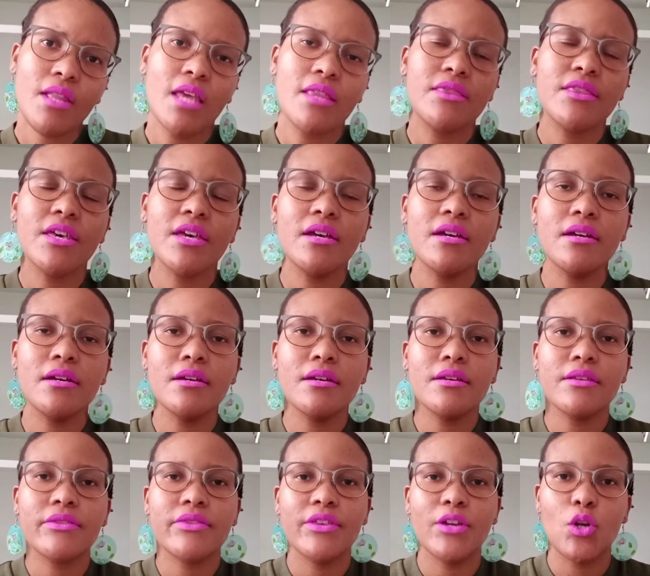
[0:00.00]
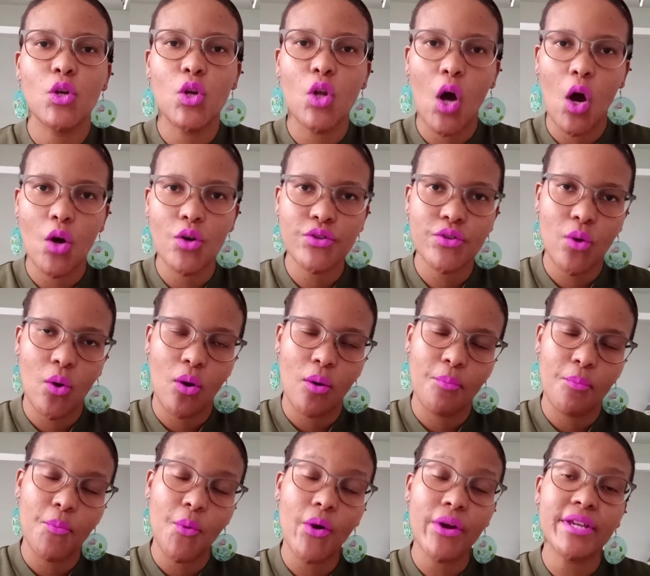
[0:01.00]
the loan or
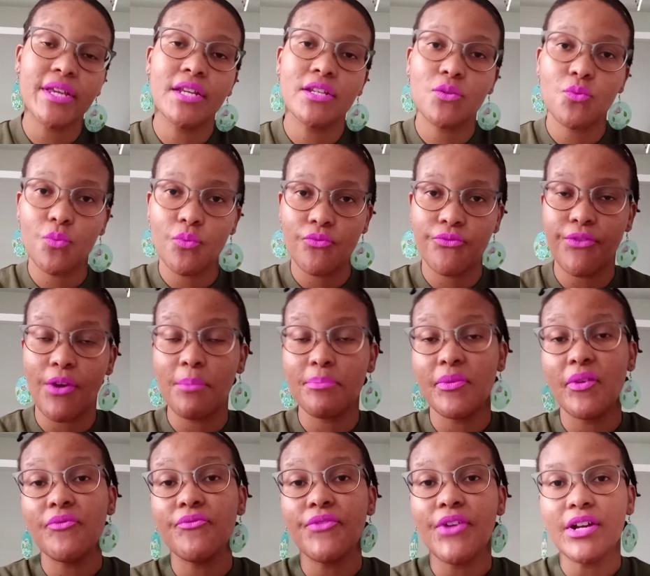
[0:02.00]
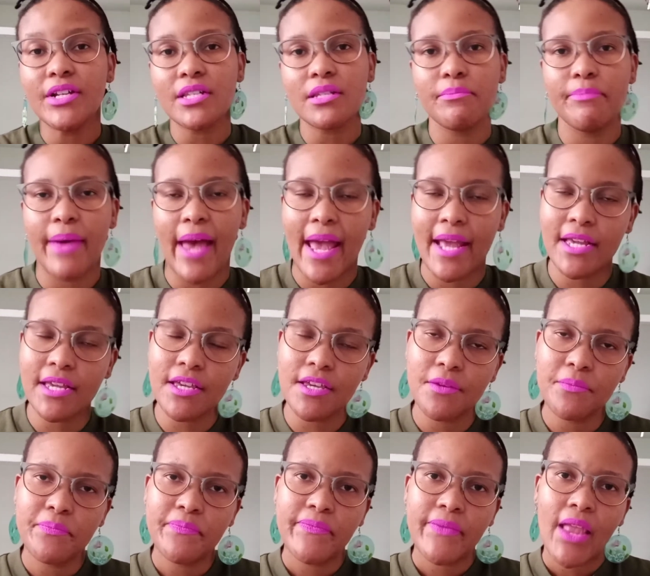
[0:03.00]
mortgage from the first bank,
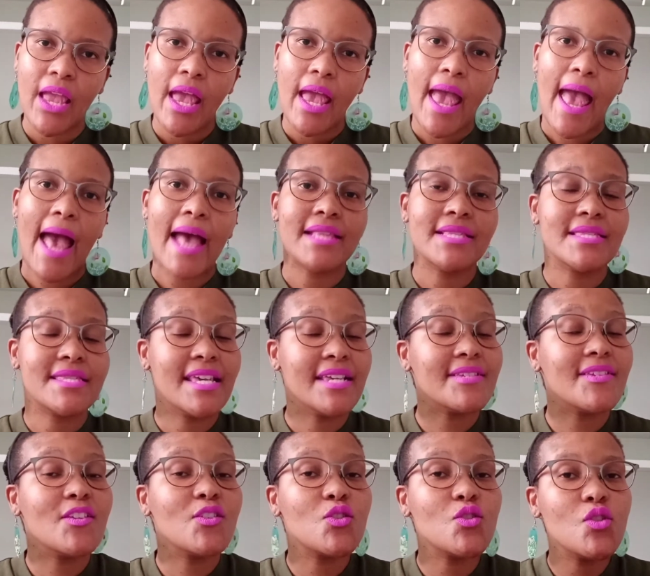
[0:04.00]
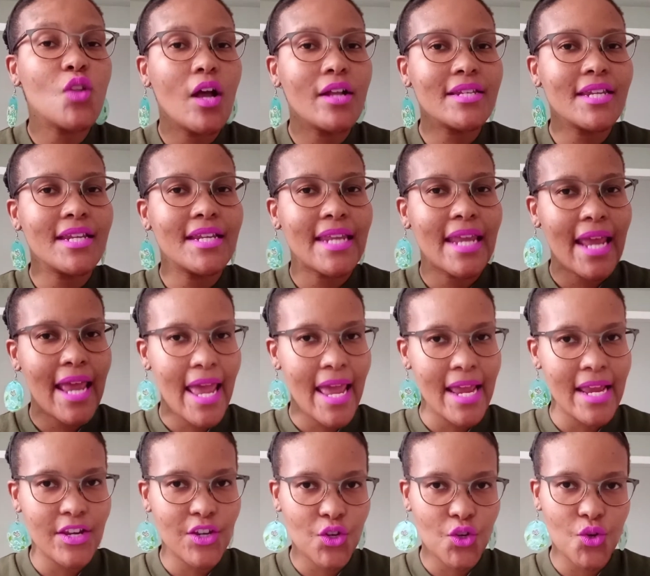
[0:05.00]
and this is not an
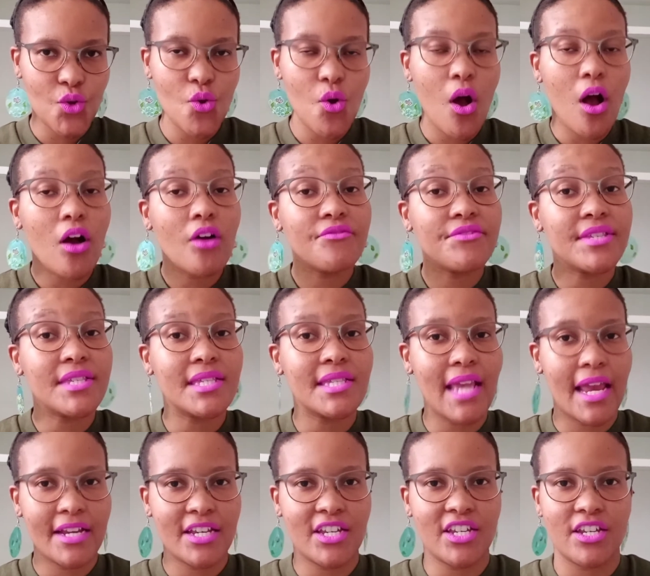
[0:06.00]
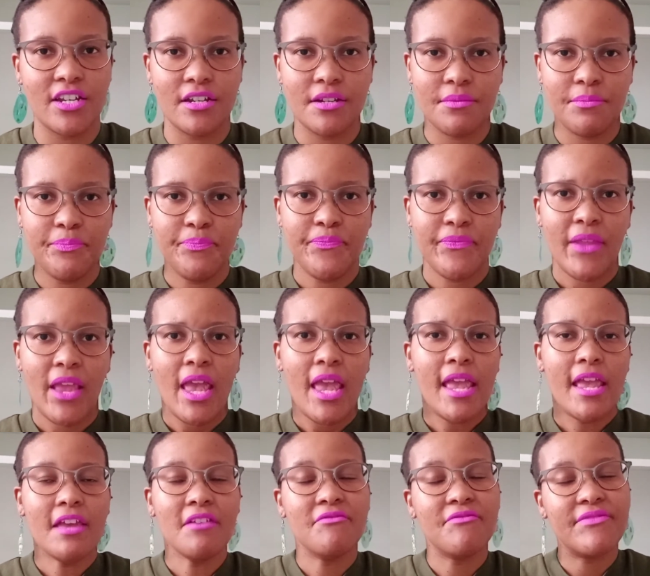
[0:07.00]
issue of cession.
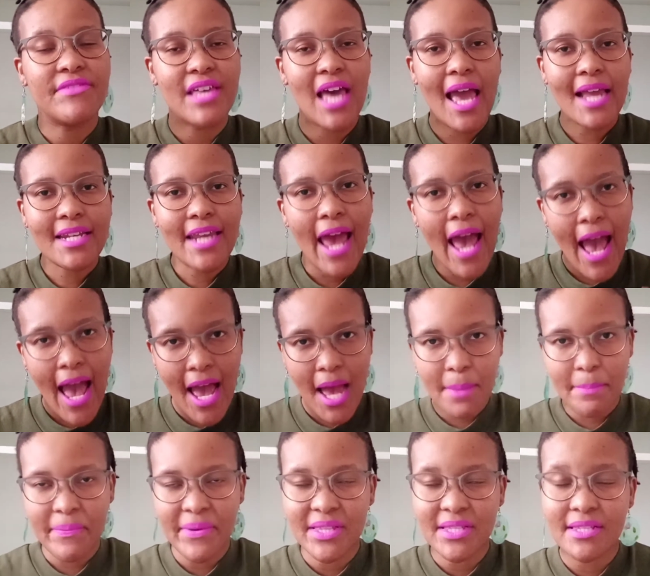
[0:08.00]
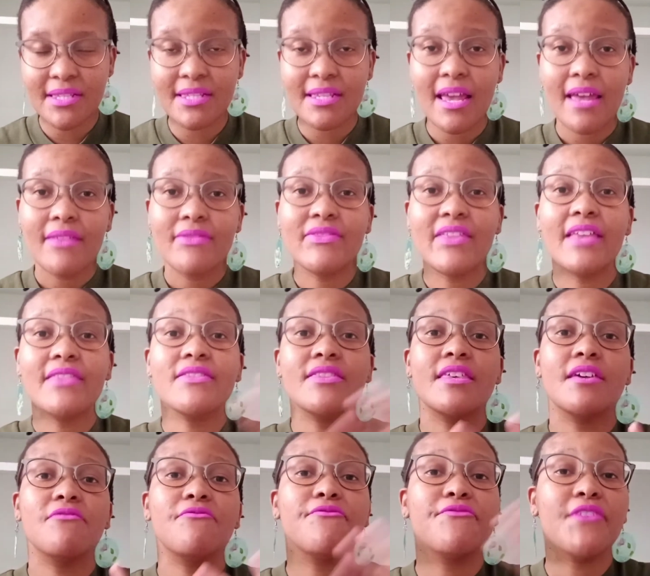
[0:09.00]
If that happens, then
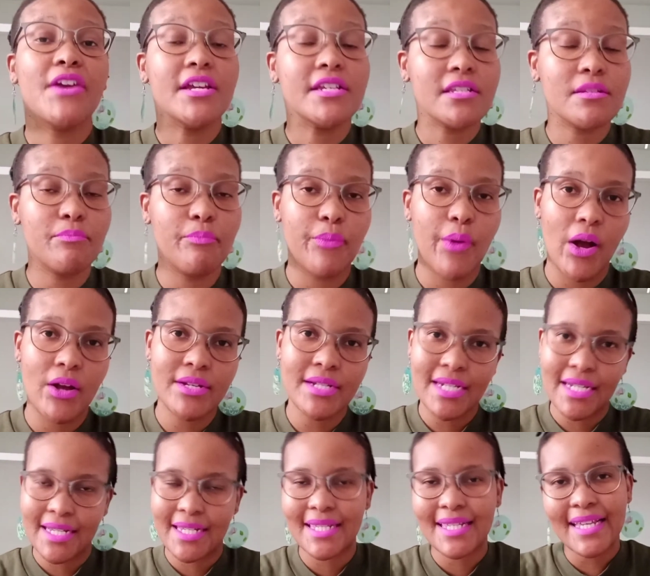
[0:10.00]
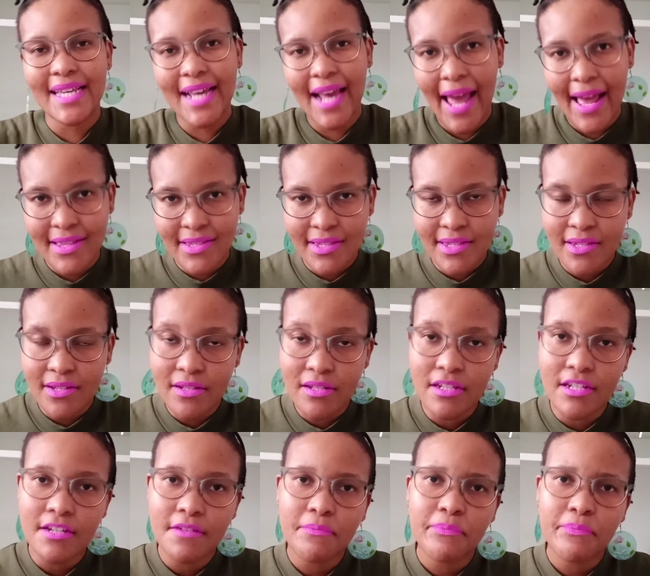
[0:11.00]
the first bond is cancelled